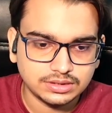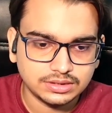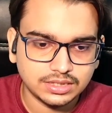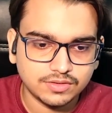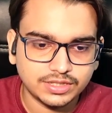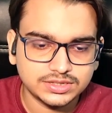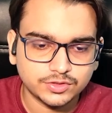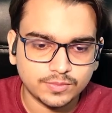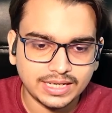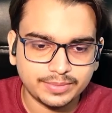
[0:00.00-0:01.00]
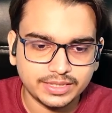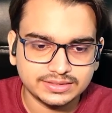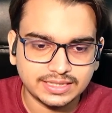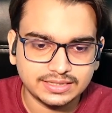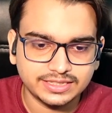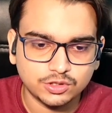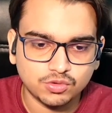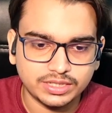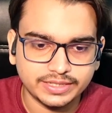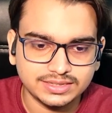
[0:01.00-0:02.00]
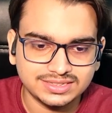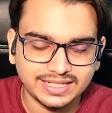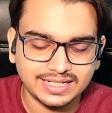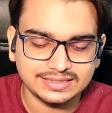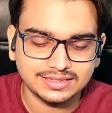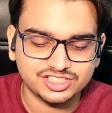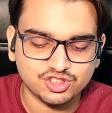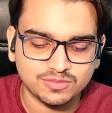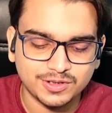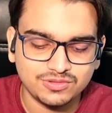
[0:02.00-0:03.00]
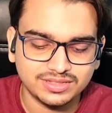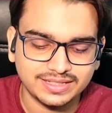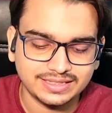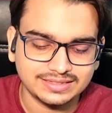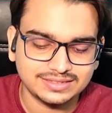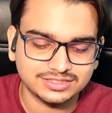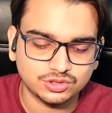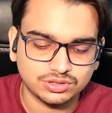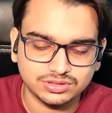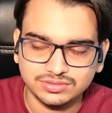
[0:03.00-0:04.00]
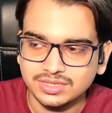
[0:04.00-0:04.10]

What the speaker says: The ones from HyperX, that is the Quadcast, has a shock mount, and this does not.